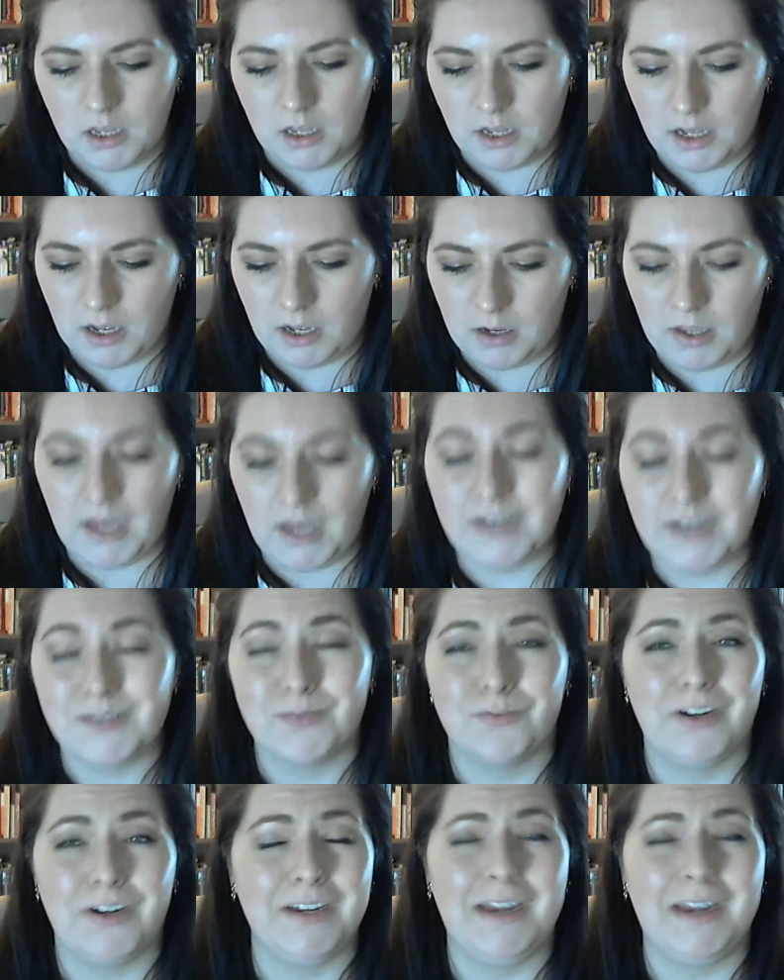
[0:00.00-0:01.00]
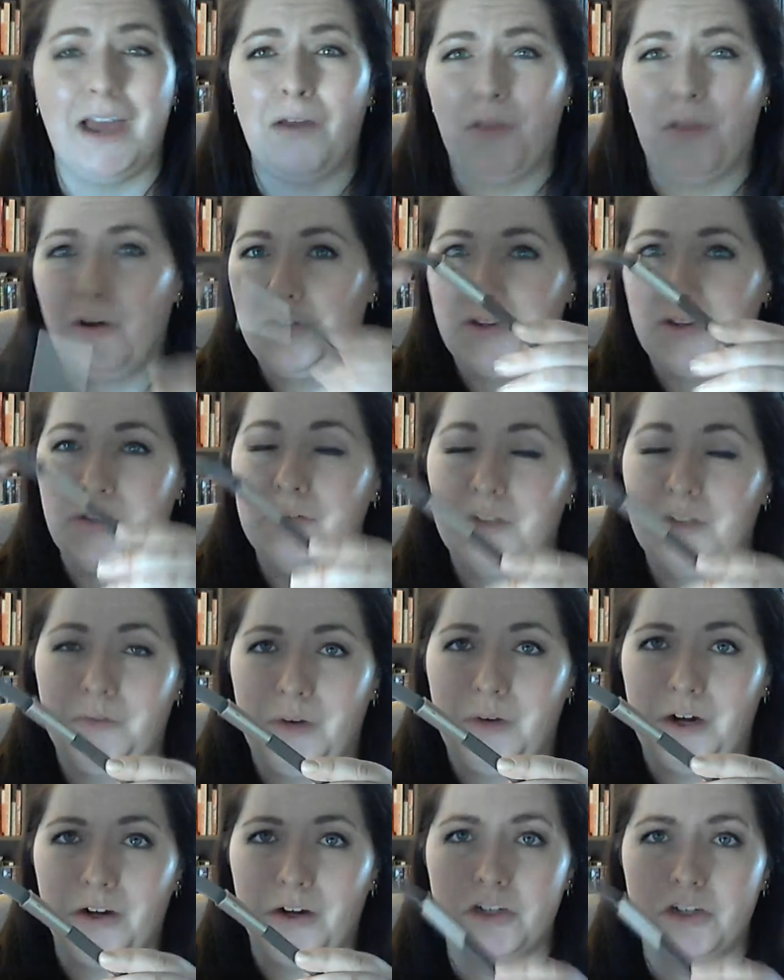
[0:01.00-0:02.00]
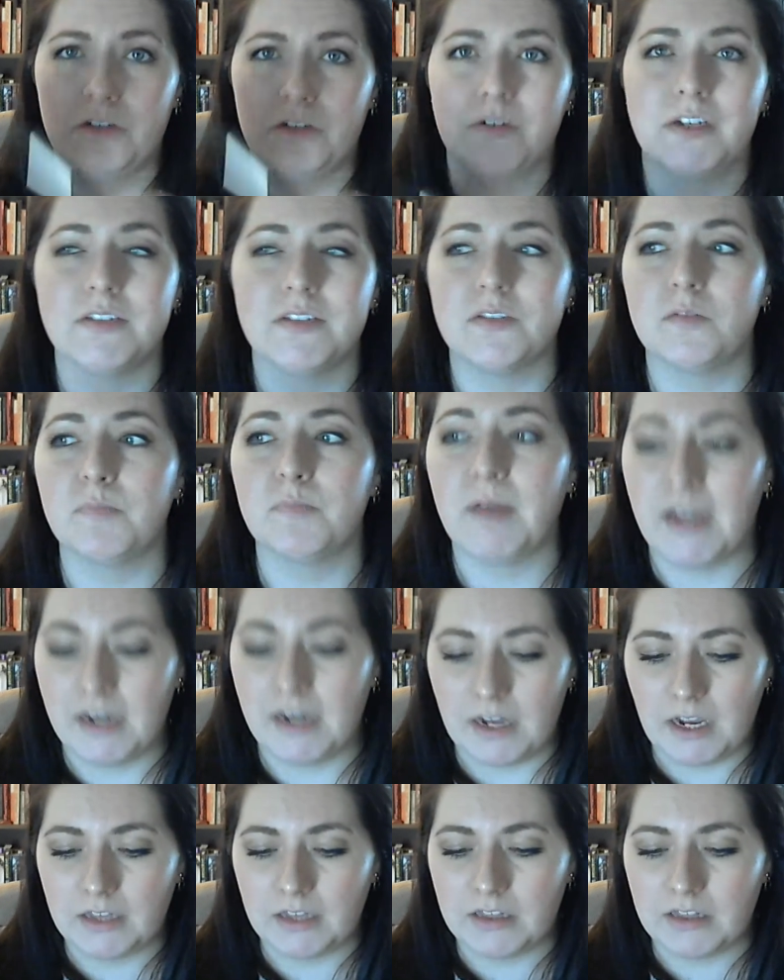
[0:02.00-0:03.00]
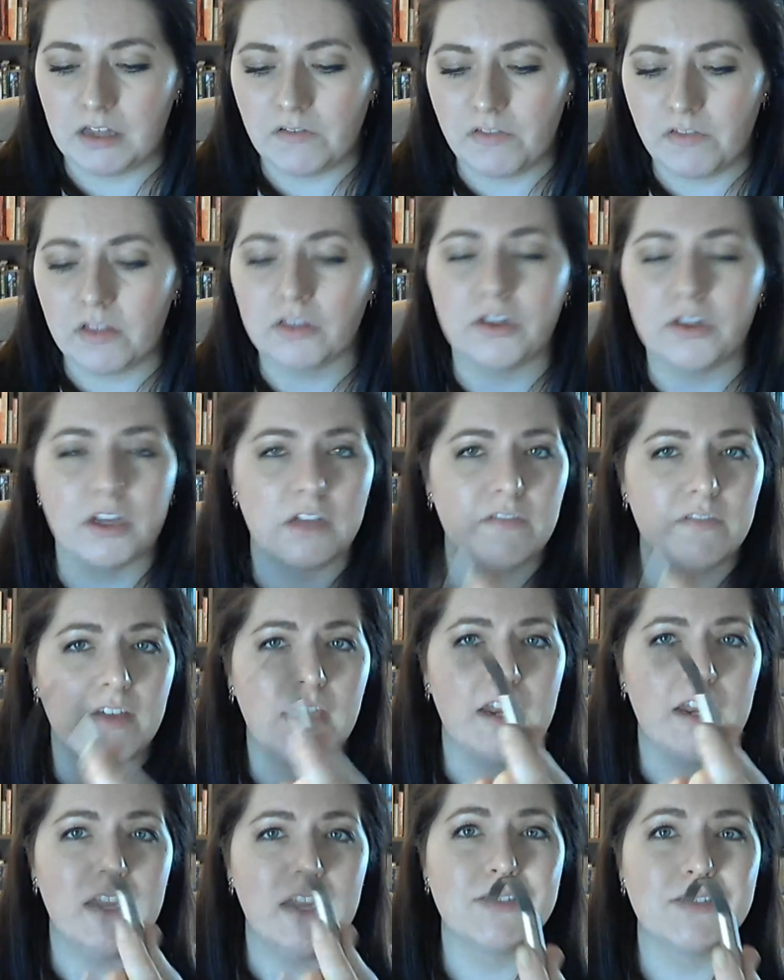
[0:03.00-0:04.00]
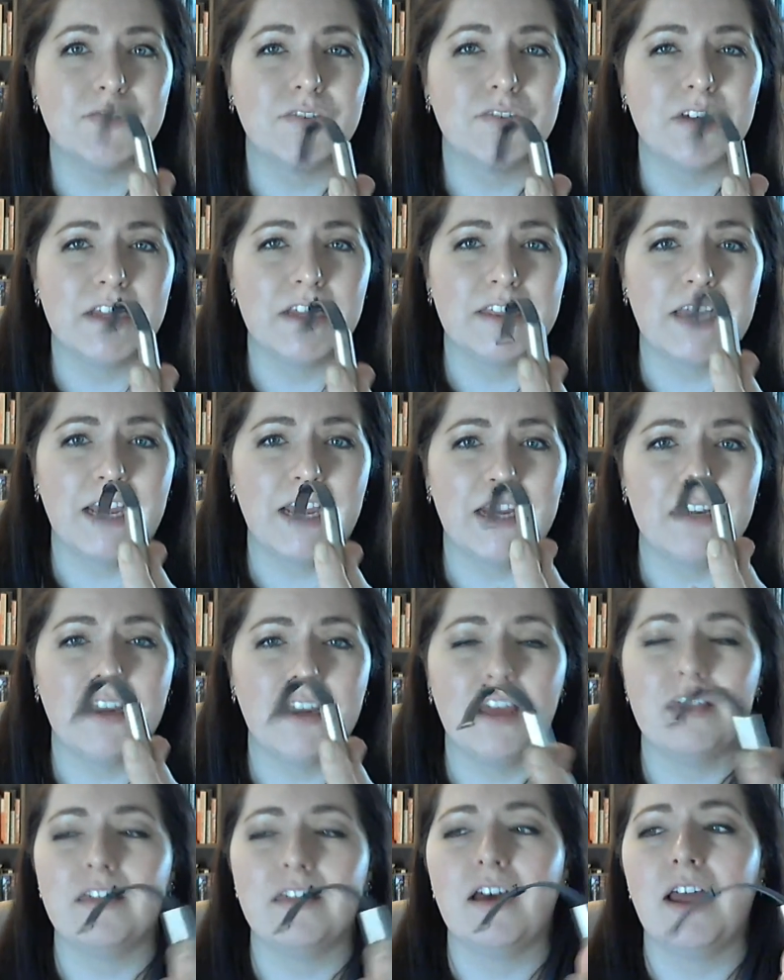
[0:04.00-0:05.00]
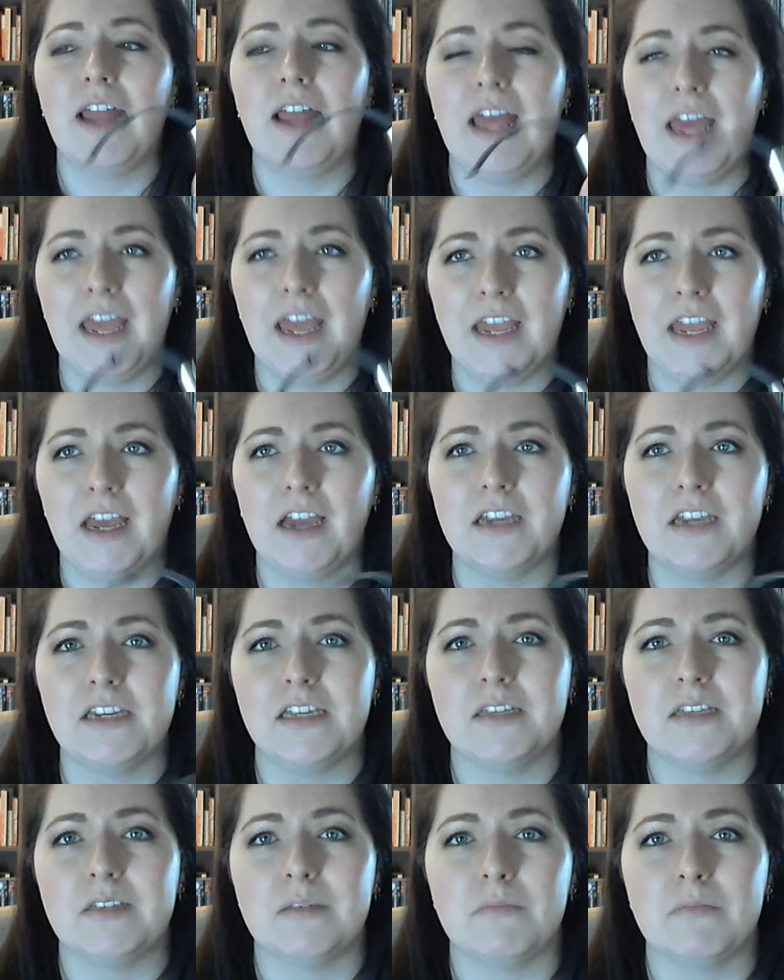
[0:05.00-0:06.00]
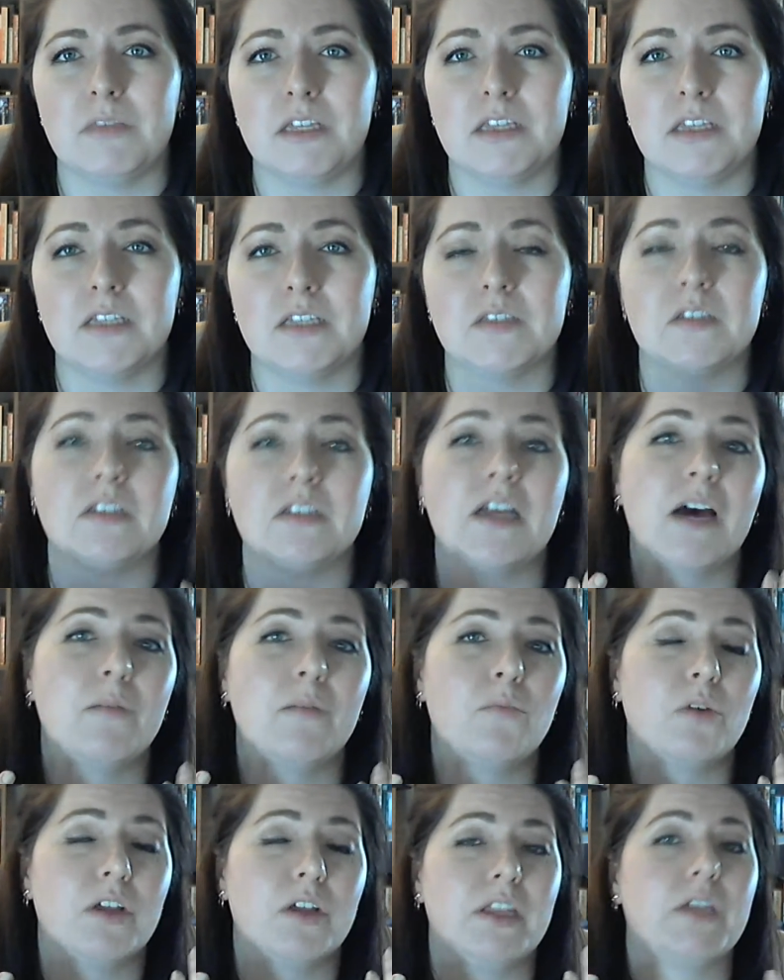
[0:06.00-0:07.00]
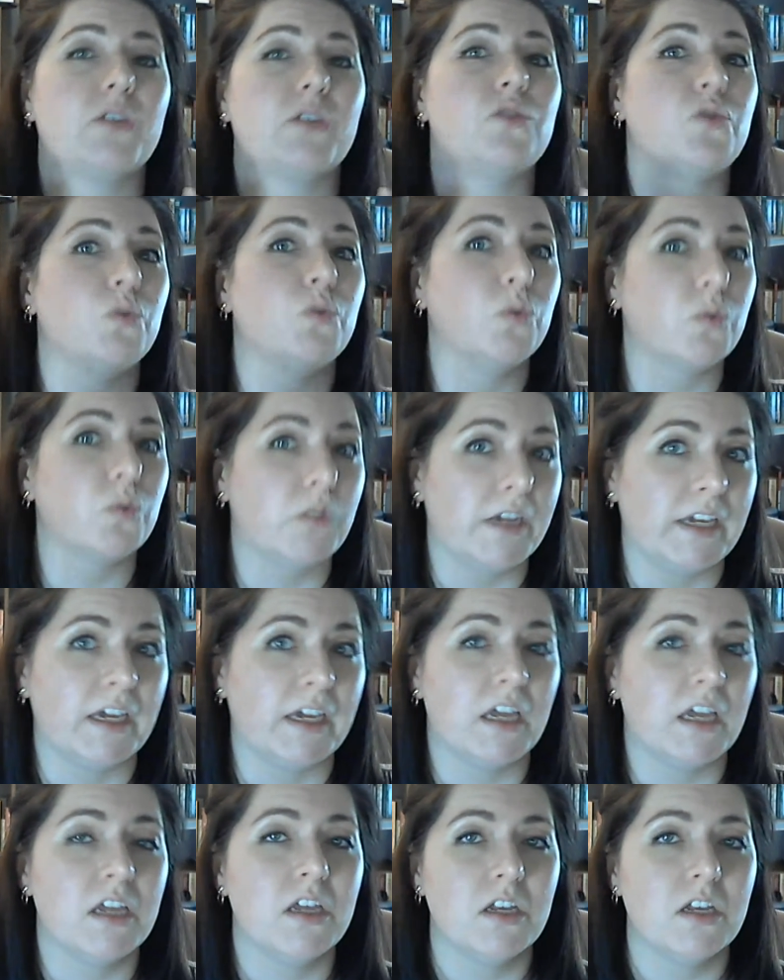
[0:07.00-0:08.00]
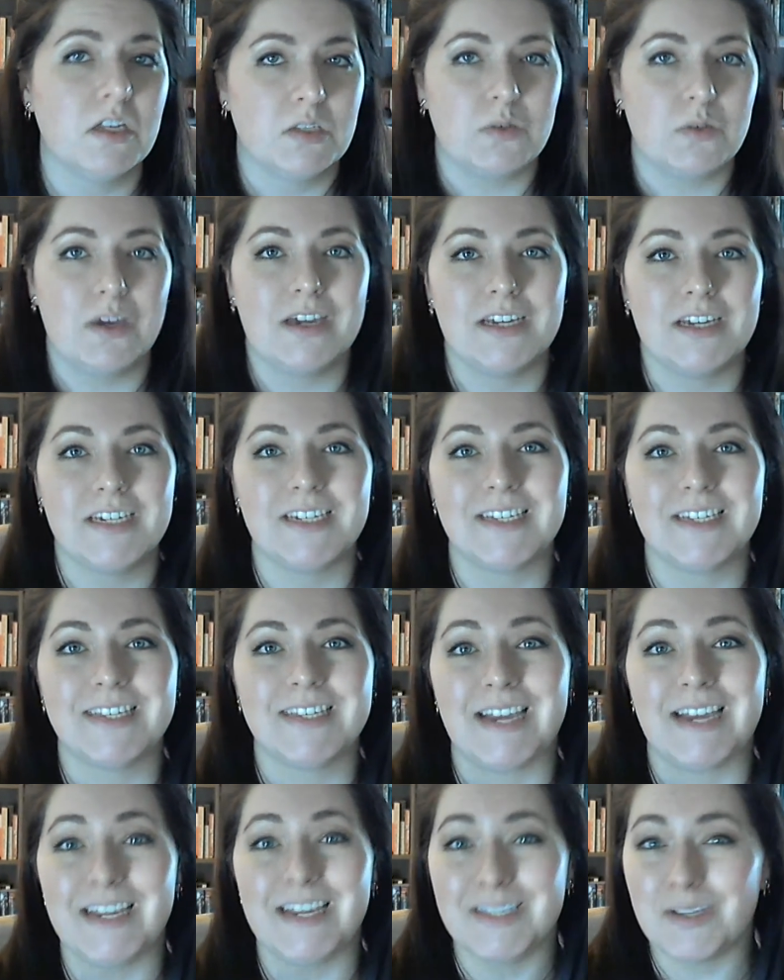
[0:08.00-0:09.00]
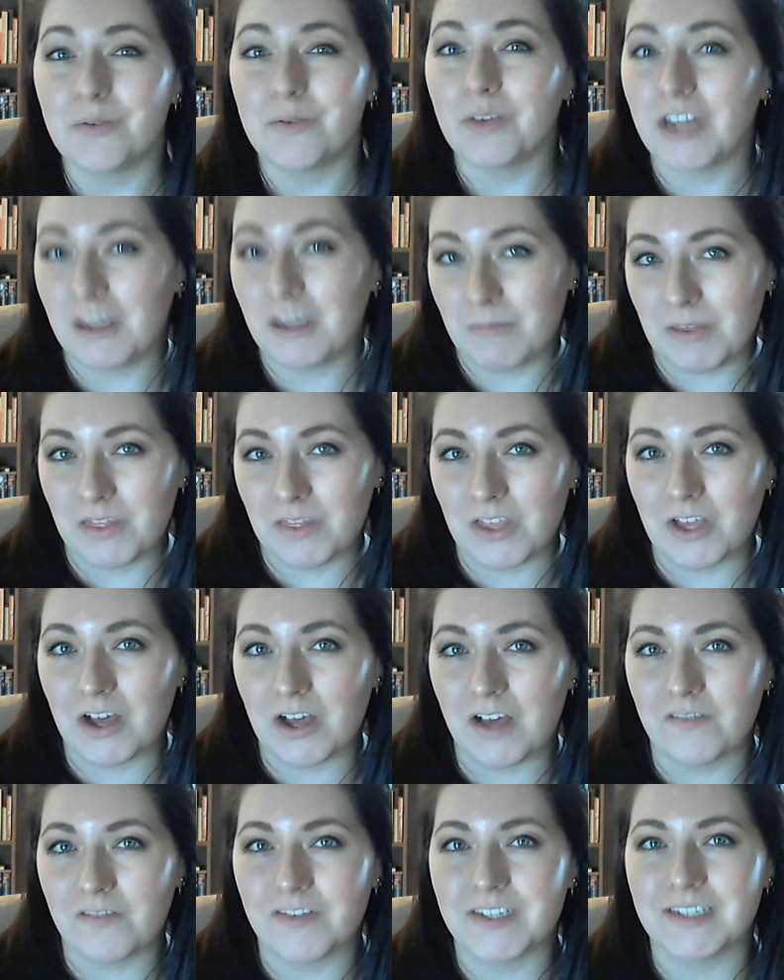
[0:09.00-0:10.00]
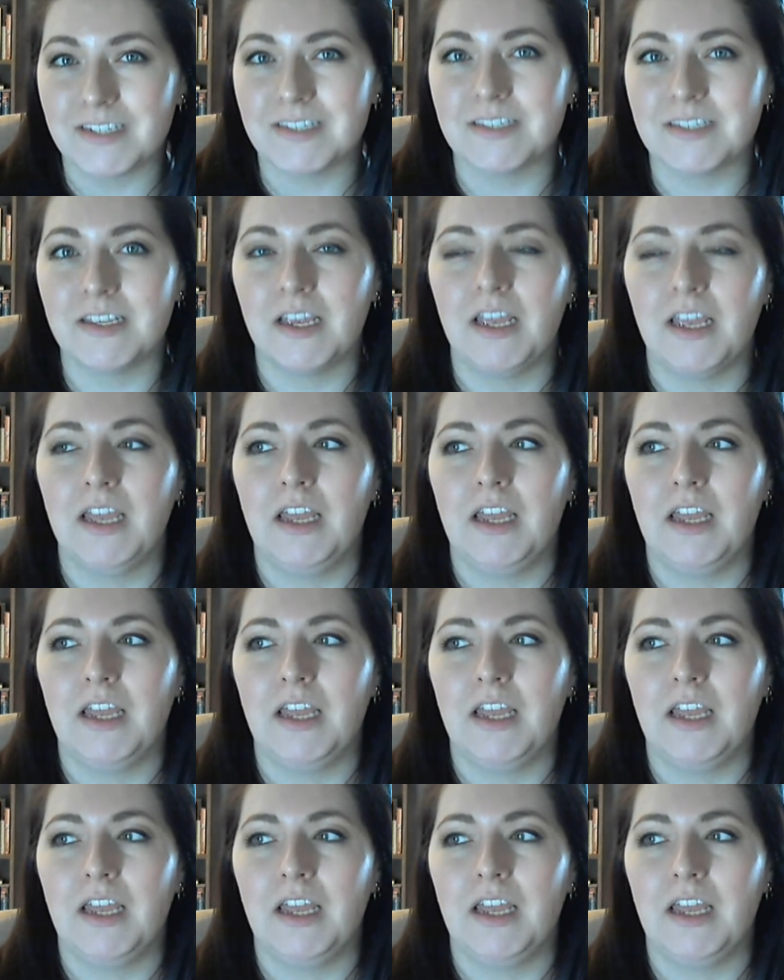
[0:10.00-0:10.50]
As of right now though, you can only wear it on your wrist, but I love the look of it. It's very light, and I thought, hey, I need something that's a lot more like jewelry so I can disguise it when I'm in the office.